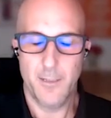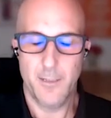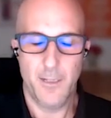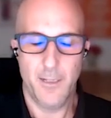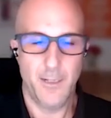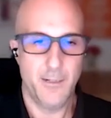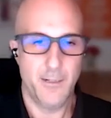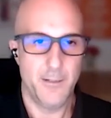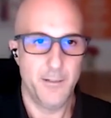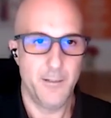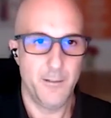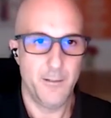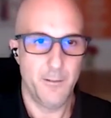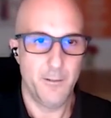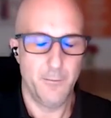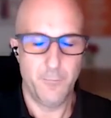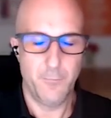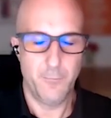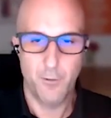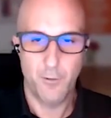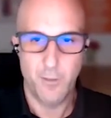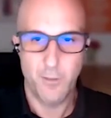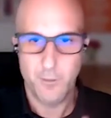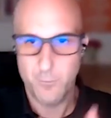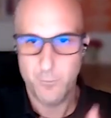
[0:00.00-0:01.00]
And of
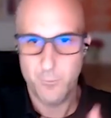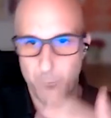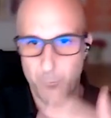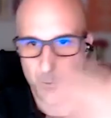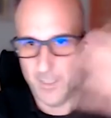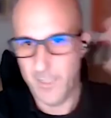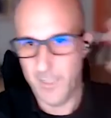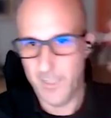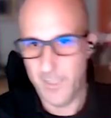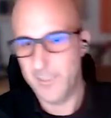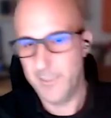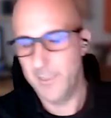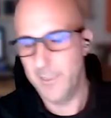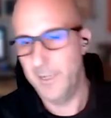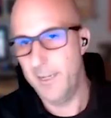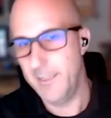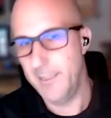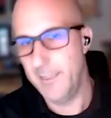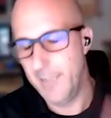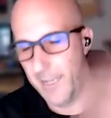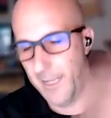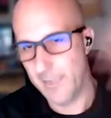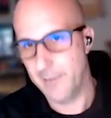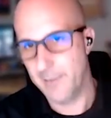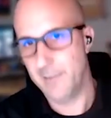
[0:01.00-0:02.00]
course, we can iterate
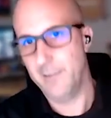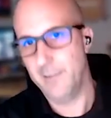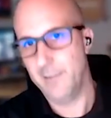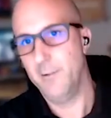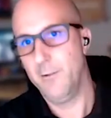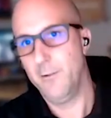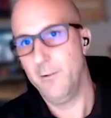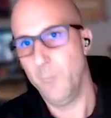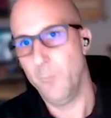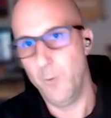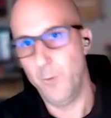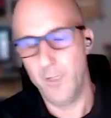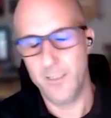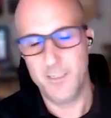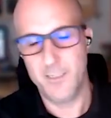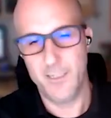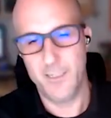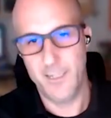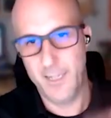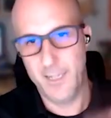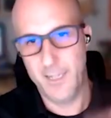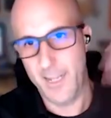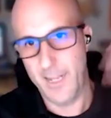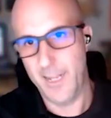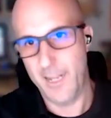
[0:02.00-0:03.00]
that once and
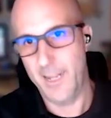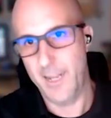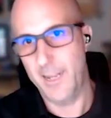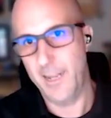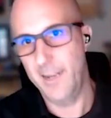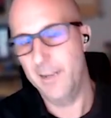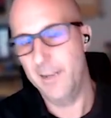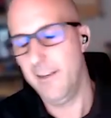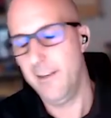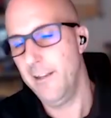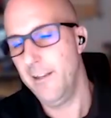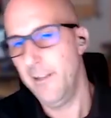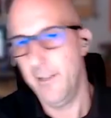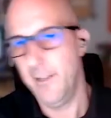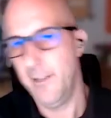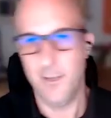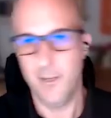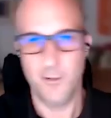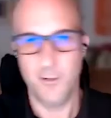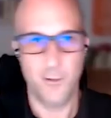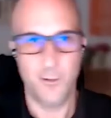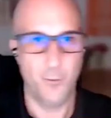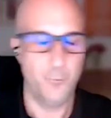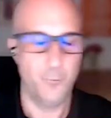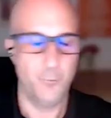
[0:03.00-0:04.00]
again
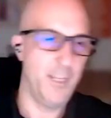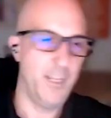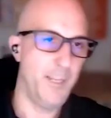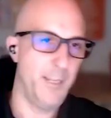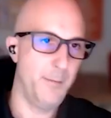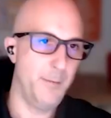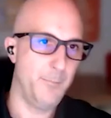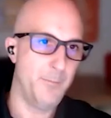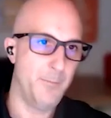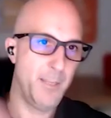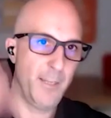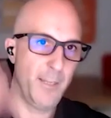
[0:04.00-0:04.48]
and go deep,